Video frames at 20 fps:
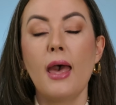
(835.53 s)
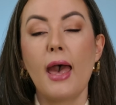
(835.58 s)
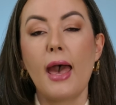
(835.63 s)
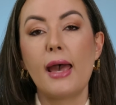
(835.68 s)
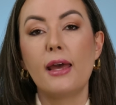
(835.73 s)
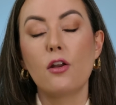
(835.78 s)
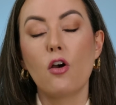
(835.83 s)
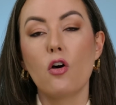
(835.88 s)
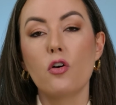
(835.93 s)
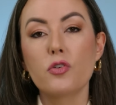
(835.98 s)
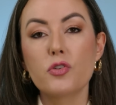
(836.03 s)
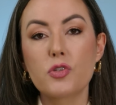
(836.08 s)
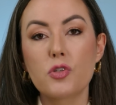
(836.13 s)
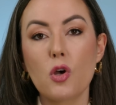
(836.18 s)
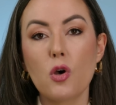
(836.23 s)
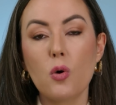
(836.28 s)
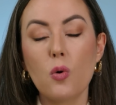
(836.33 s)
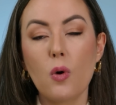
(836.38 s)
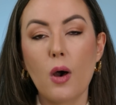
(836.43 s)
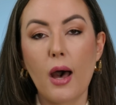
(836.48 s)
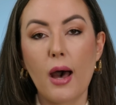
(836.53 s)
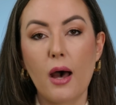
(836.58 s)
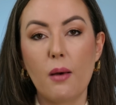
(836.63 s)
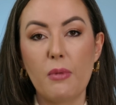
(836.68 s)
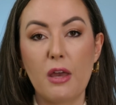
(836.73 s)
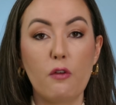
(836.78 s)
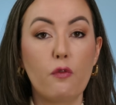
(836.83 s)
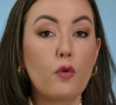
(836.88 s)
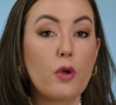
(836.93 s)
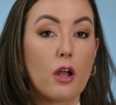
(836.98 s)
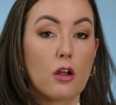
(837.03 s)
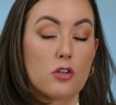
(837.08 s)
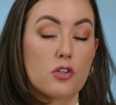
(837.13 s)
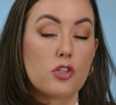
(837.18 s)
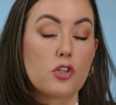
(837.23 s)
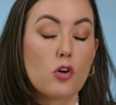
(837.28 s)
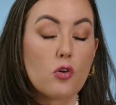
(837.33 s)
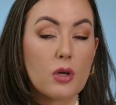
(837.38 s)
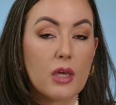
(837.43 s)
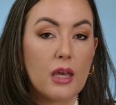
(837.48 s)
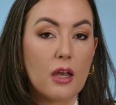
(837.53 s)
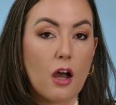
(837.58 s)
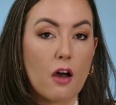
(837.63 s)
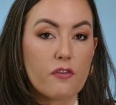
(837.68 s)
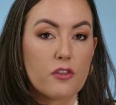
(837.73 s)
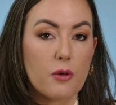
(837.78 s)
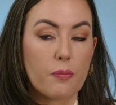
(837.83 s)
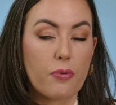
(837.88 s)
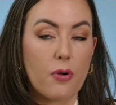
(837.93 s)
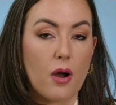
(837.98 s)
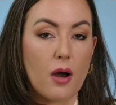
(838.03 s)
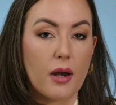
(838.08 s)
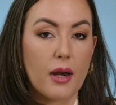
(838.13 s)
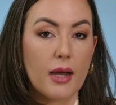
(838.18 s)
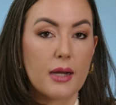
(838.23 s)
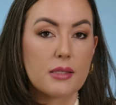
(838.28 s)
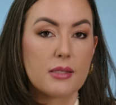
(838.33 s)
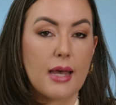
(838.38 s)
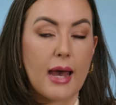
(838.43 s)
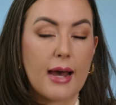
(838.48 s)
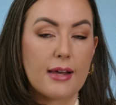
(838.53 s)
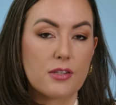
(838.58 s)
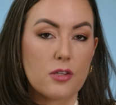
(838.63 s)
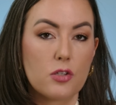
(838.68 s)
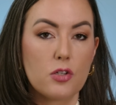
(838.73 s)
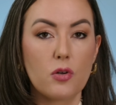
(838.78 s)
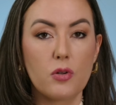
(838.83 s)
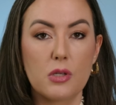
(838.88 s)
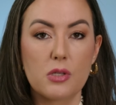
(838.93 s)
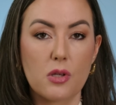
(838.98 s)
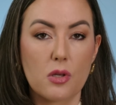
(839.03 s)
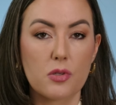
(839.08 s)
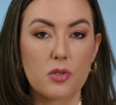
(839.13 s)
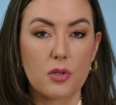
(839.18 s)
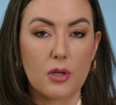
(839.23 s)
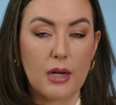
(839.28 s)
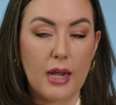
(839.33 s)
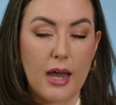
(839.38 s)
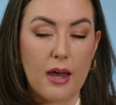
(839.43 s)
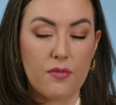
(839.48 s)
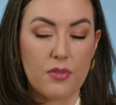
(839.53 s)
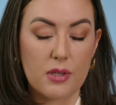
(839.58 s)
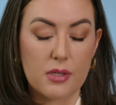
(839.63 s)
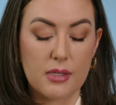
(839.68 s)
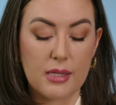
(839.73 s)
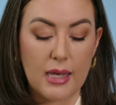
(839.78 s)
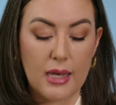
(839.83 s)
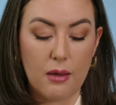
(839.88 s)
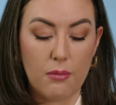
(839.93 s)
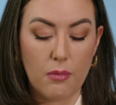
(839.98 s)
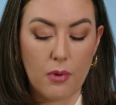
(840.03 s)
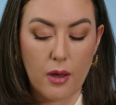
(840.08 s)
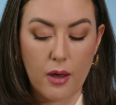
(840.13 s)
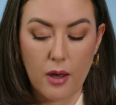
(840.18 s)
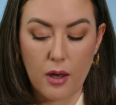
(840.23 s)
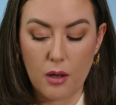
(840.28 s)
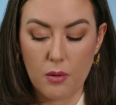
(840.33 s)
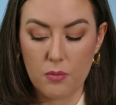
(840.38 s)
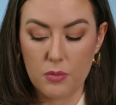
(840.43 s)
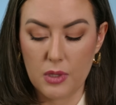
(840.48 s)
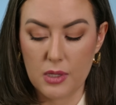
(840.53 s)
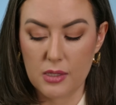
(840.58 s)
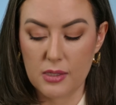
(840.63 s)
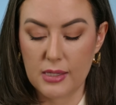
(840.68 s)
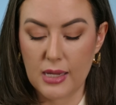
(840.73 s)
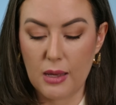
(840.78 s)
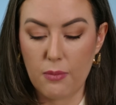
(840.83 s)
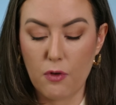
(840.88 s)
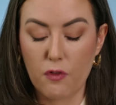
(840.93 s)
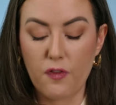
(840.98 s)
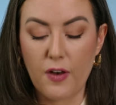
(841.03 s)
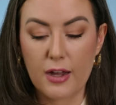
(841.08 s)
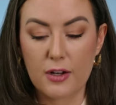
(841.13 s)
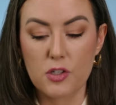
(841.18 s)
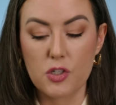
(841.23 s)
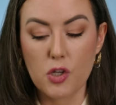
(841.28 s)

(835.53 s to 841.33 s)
And also, um, if we are soaking off the product, acetone is also going to have the same um, the same effect.